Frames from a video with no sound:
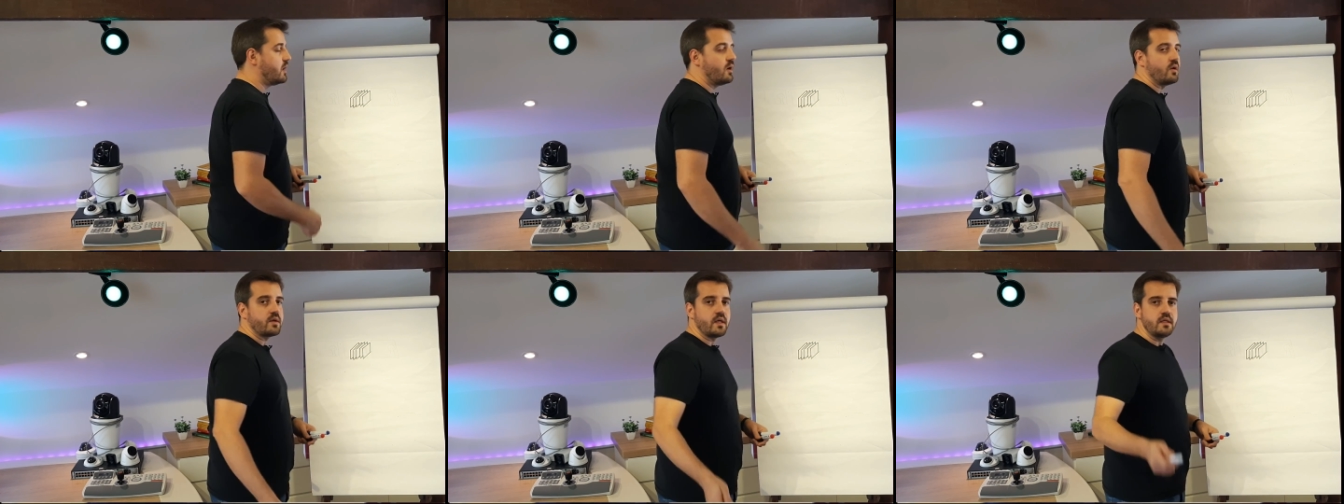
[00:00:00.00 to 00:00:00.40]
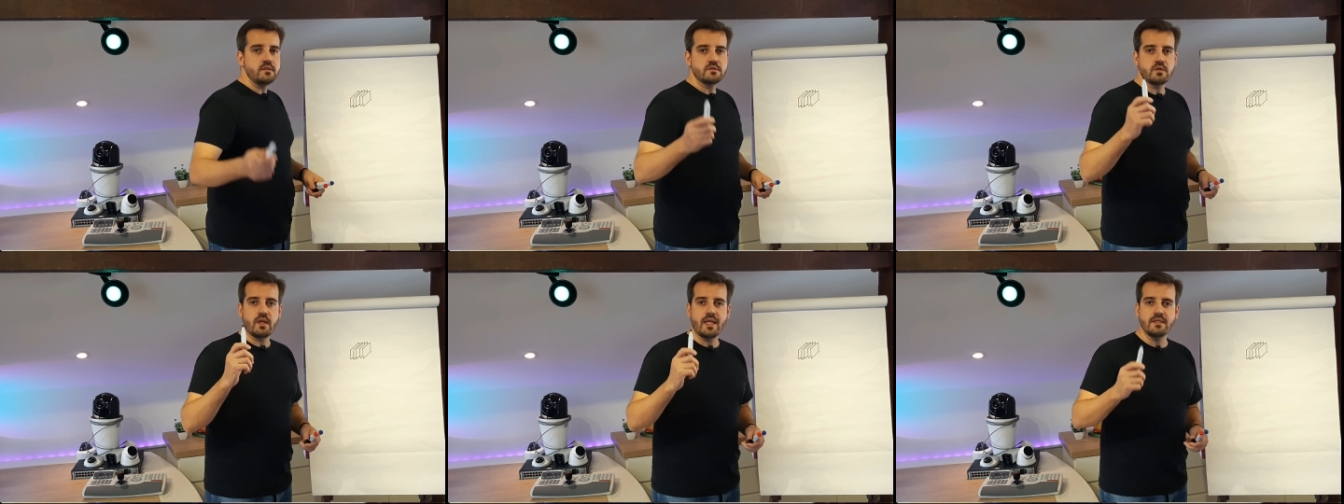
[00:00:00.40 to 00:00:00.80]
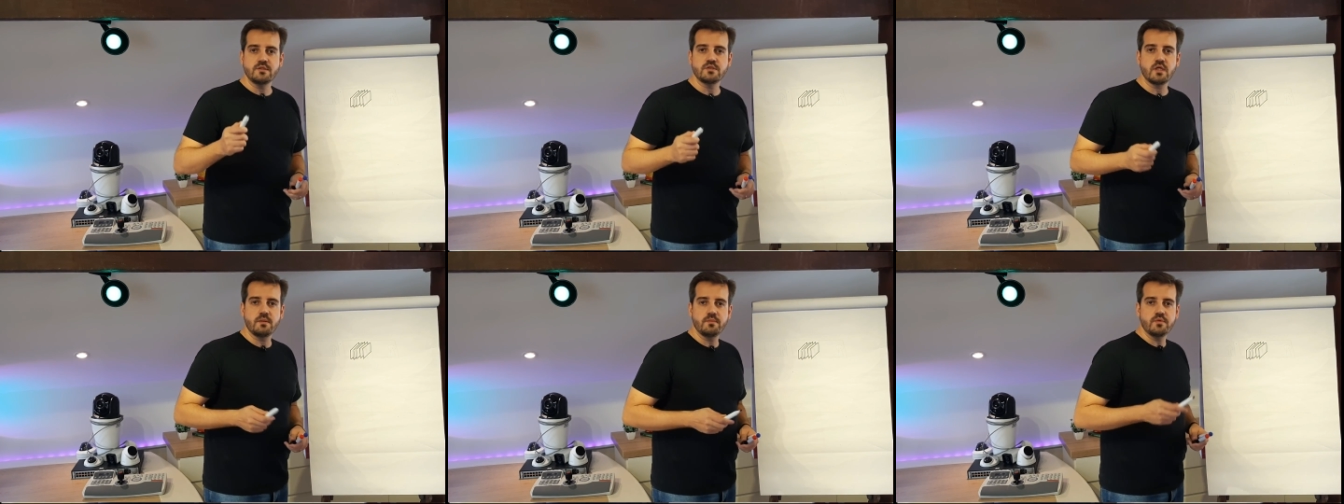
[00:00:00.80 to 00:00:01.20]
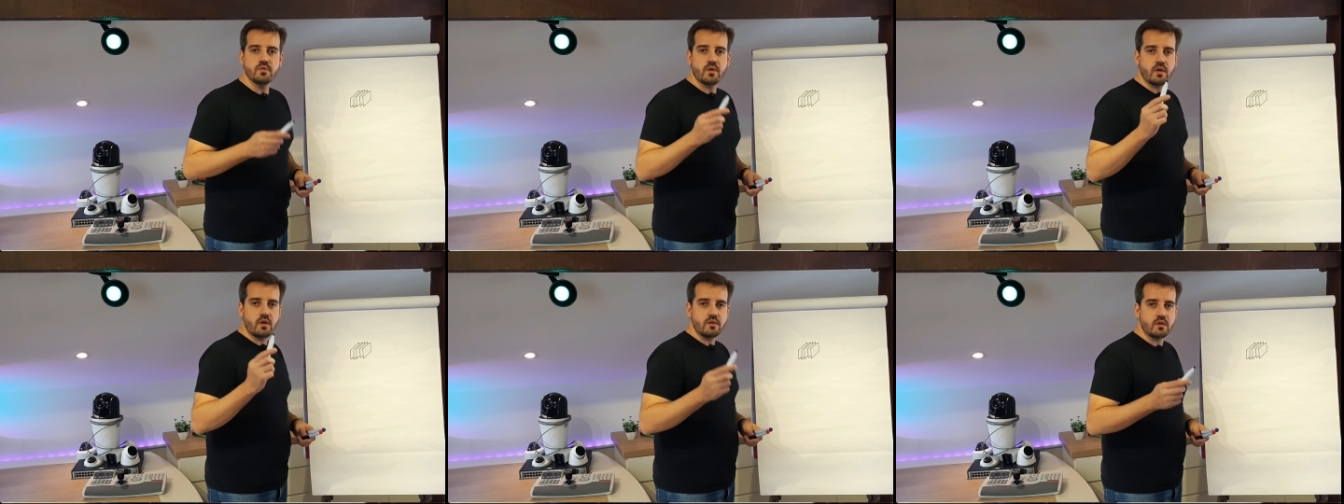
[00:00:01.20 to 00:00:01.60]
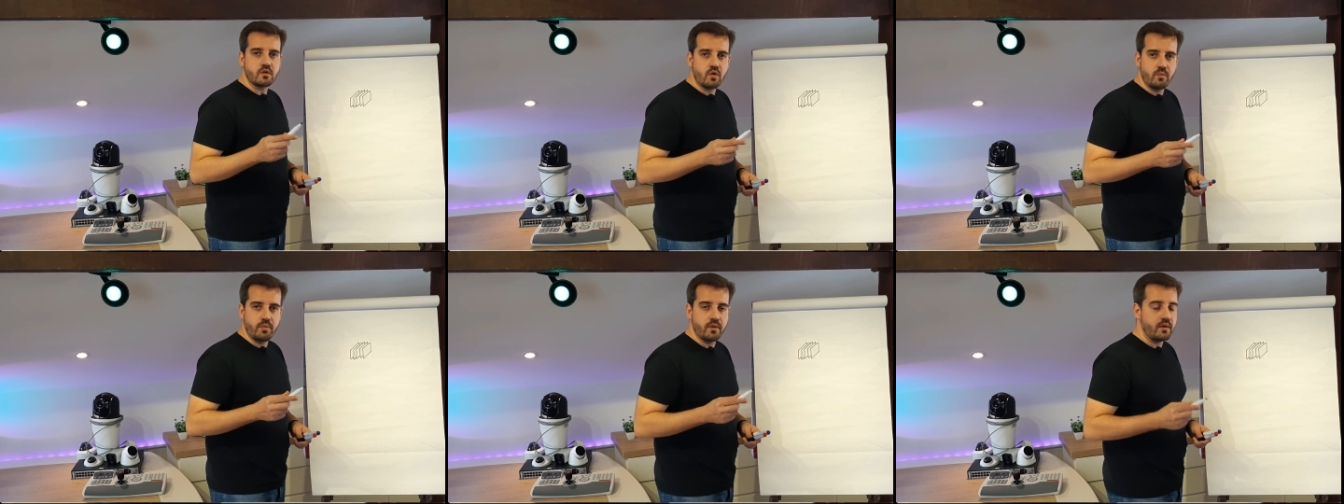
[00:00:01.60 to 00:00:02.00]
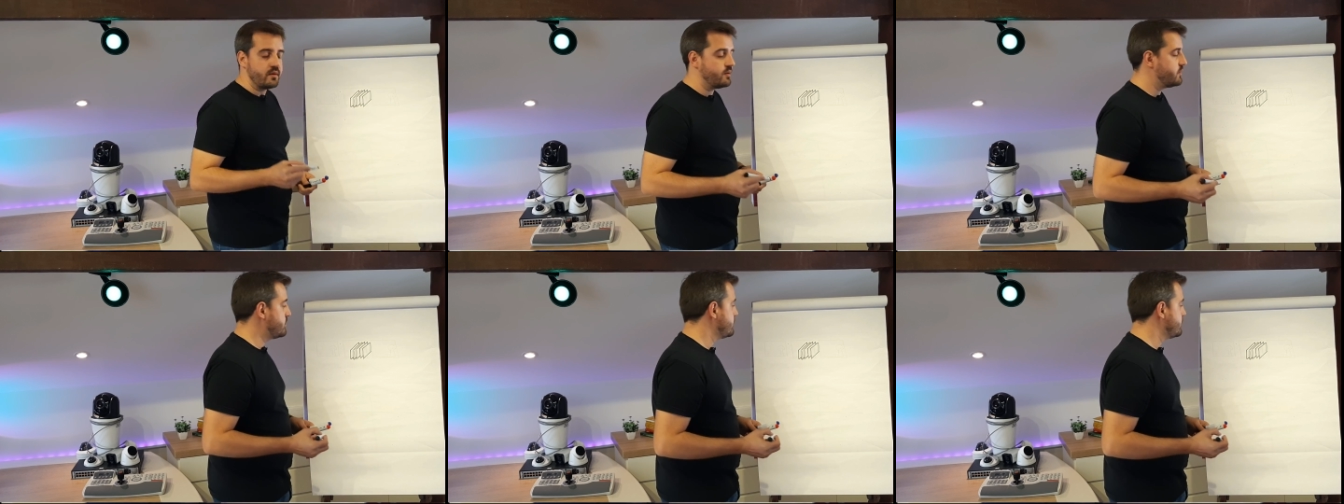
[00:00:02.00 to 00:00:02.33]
Okay, so let's jump to another component,